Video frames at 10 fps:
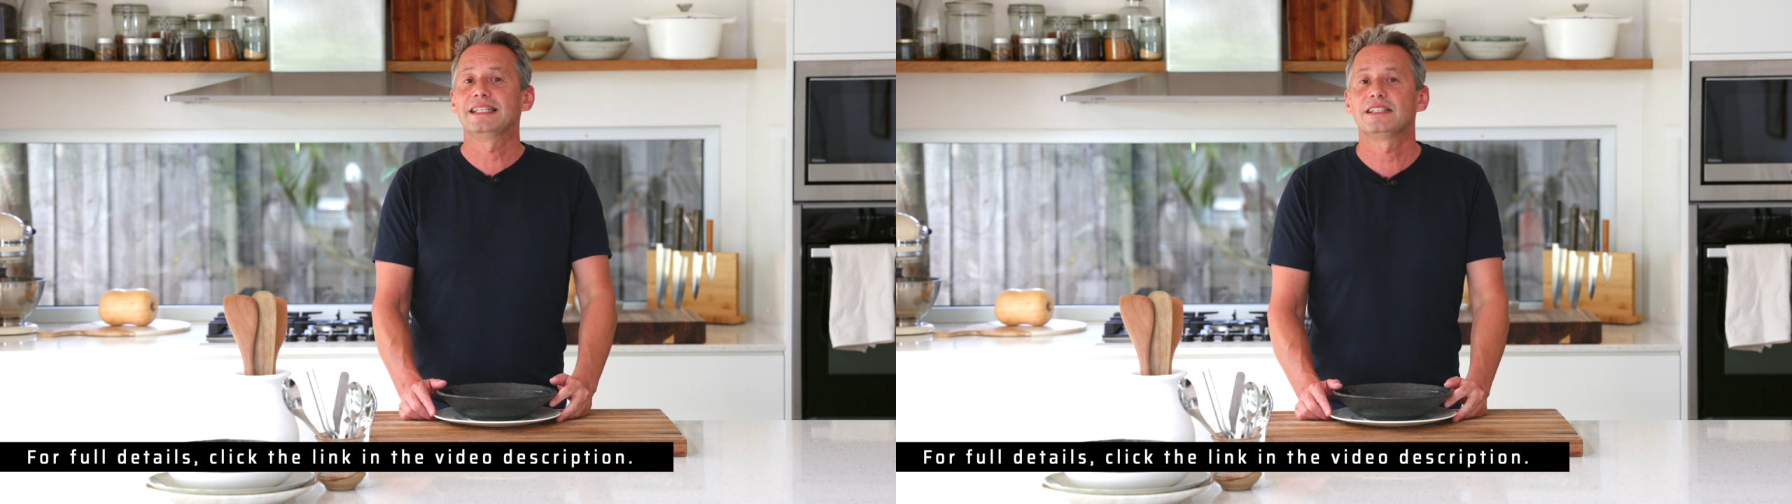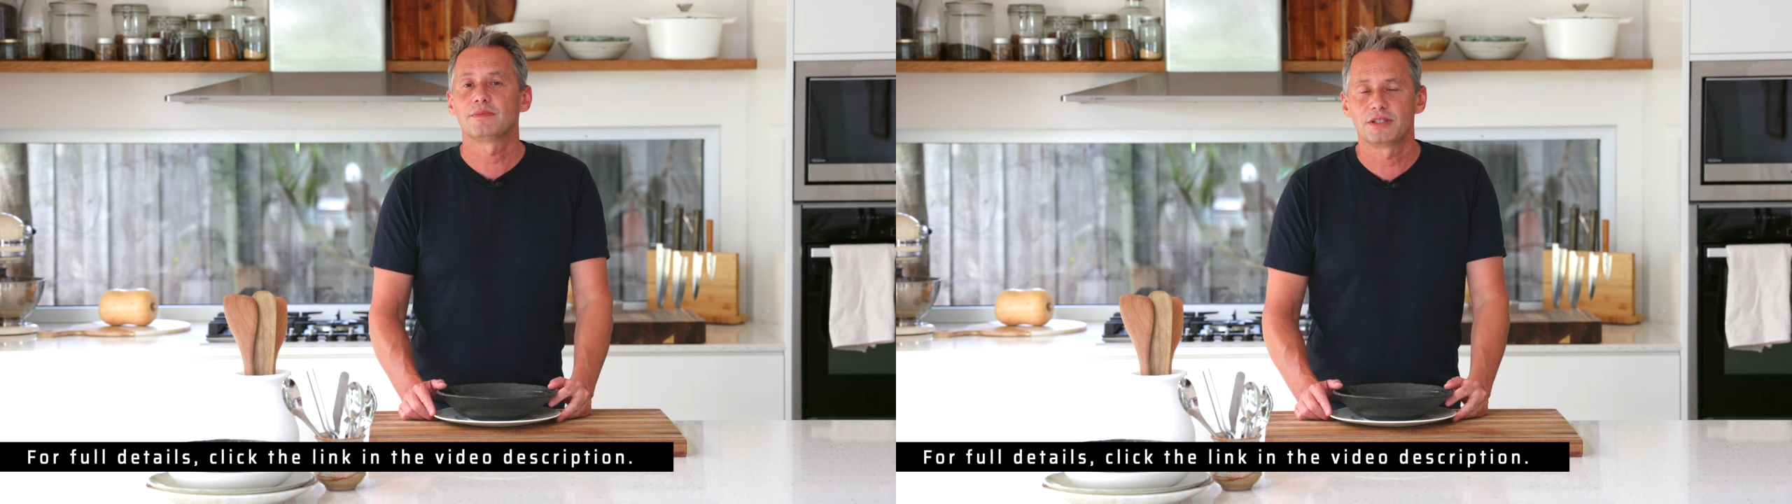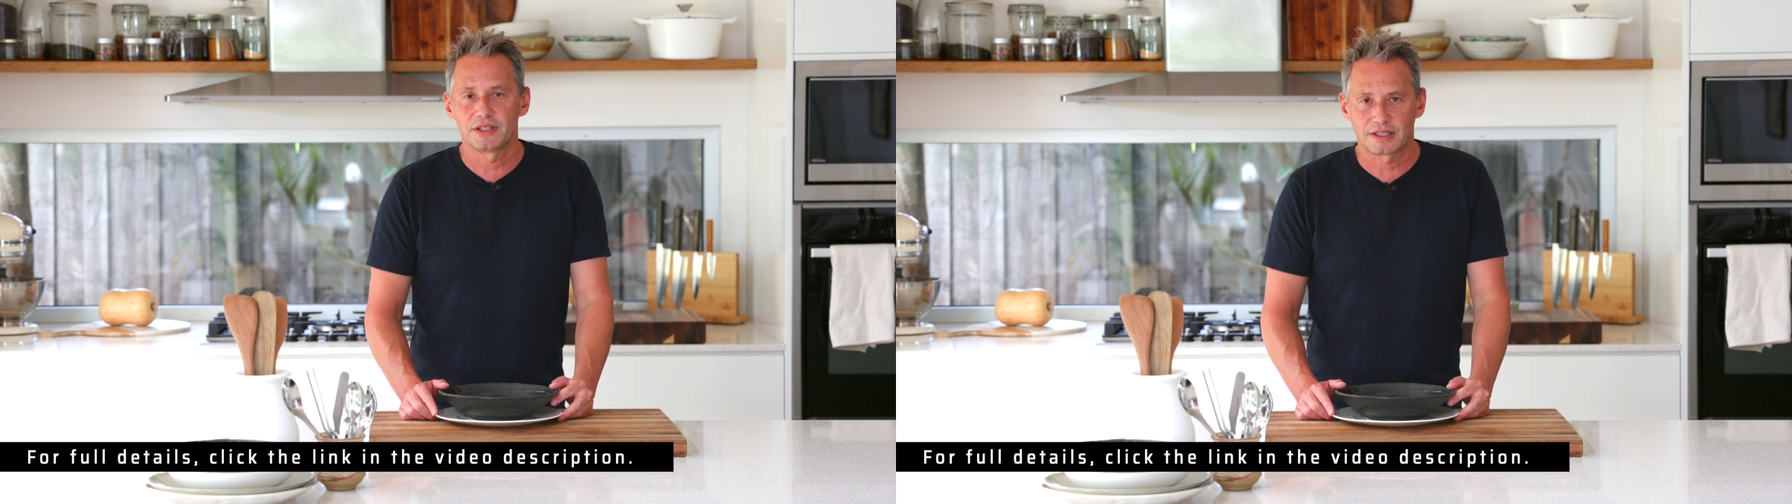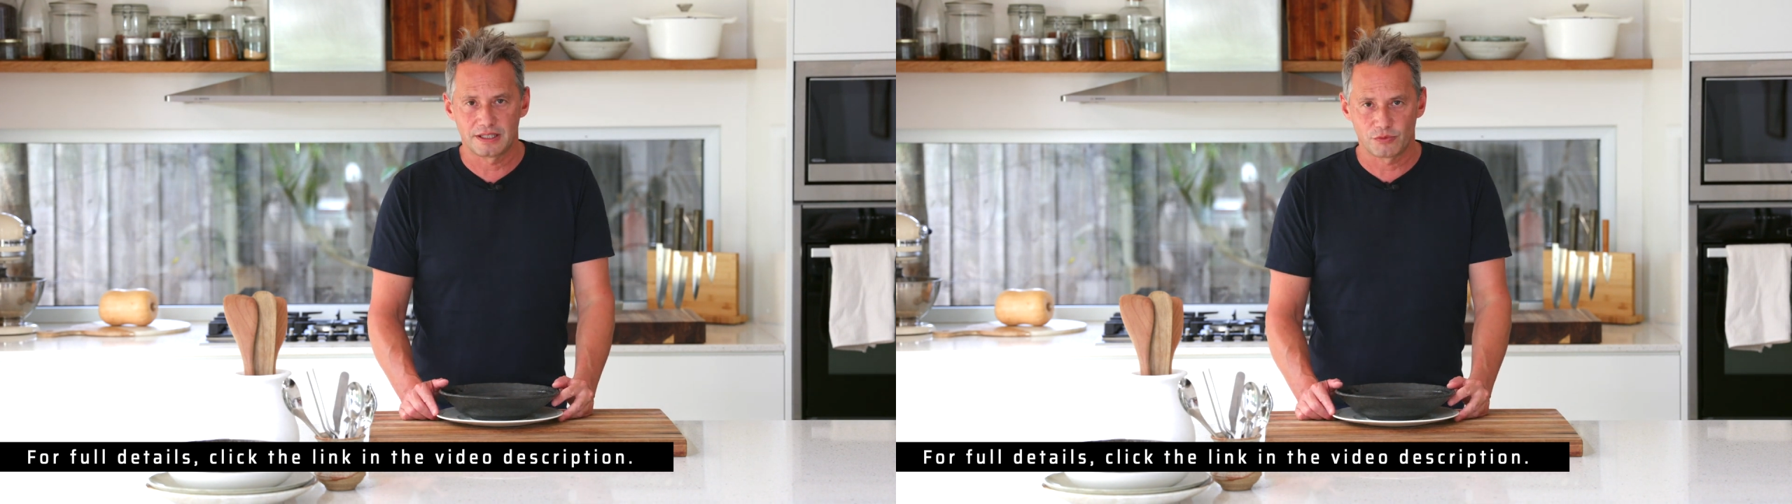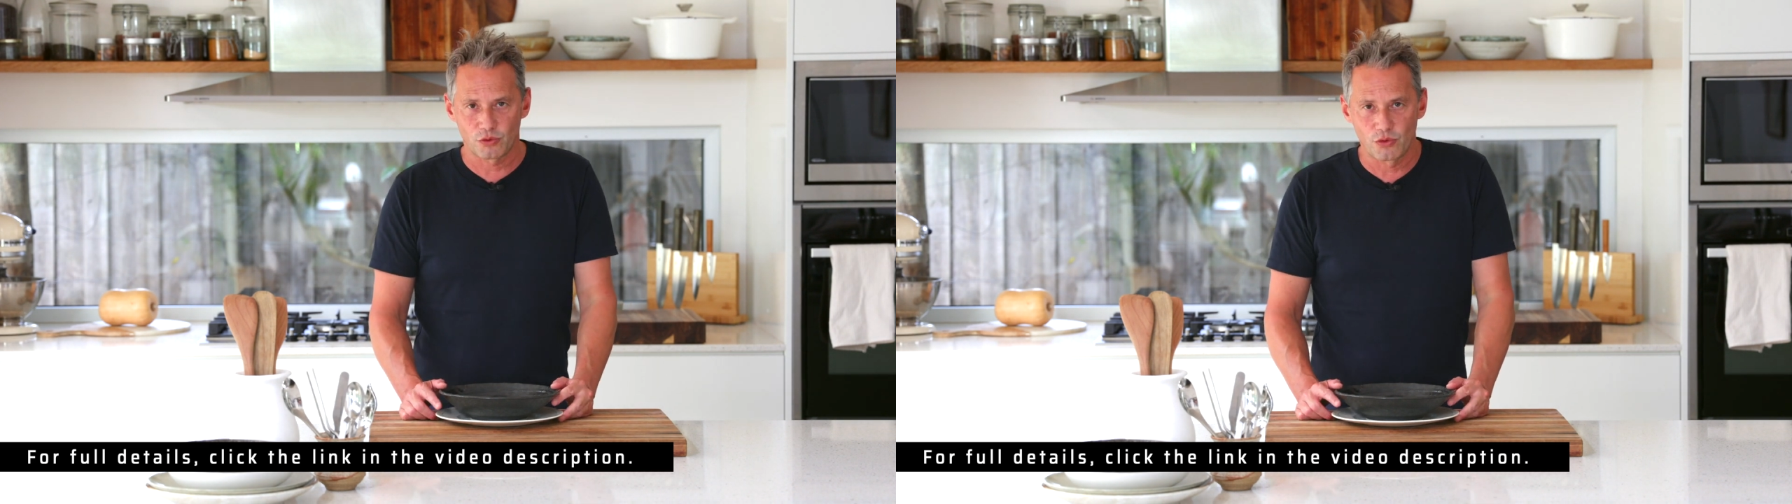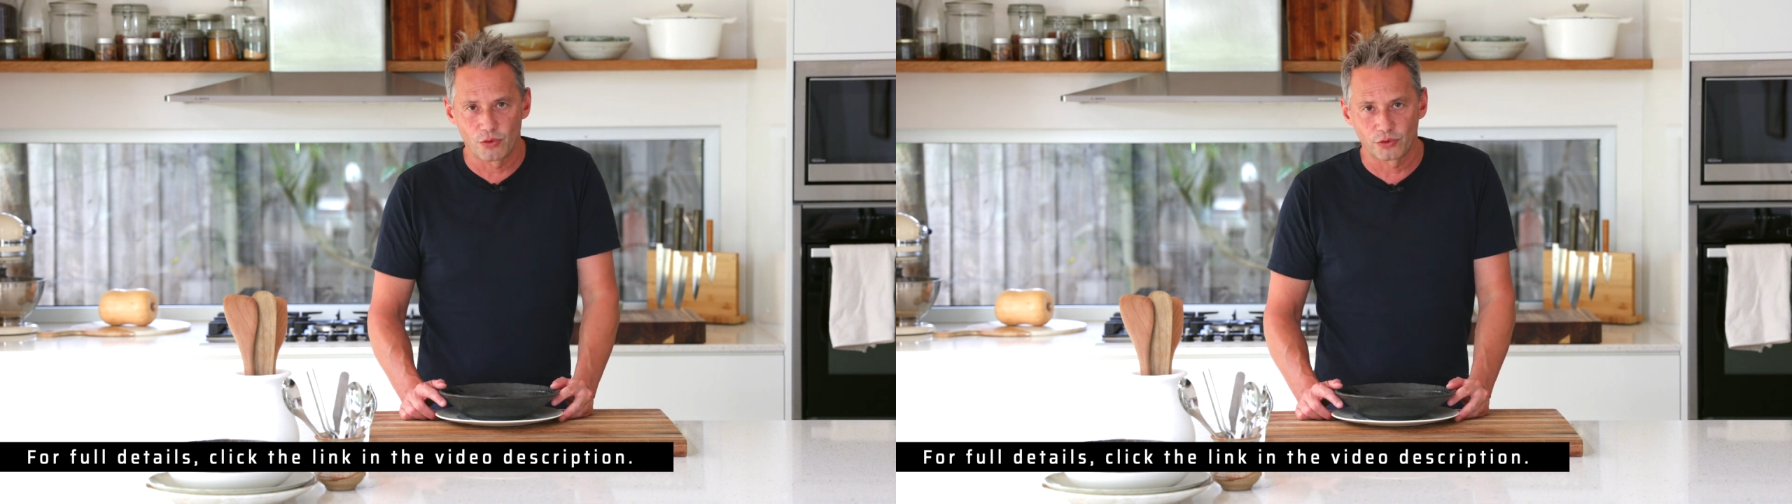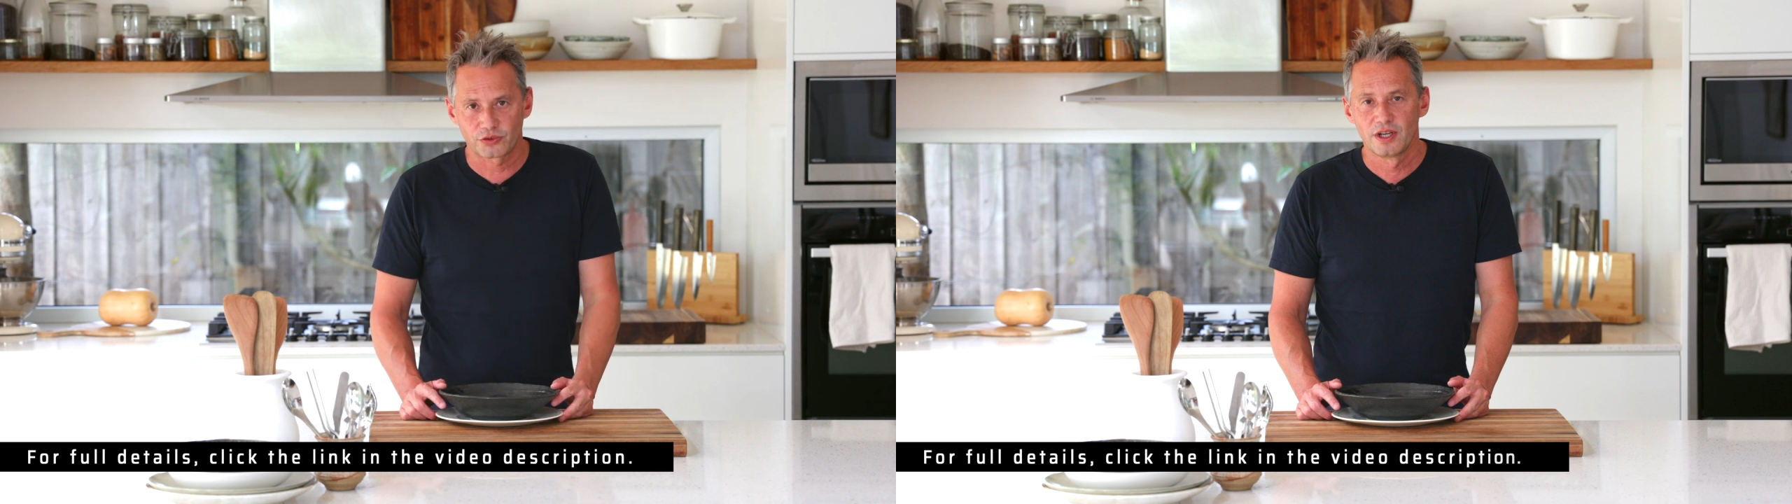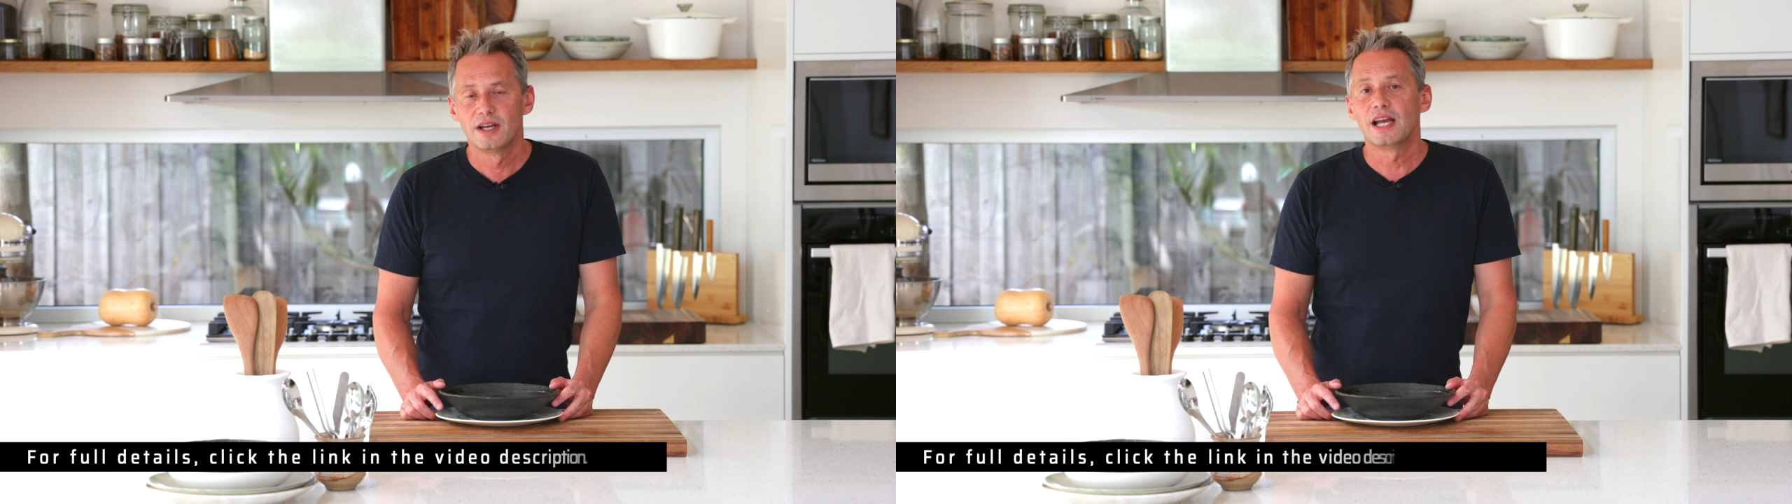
intermediate level course.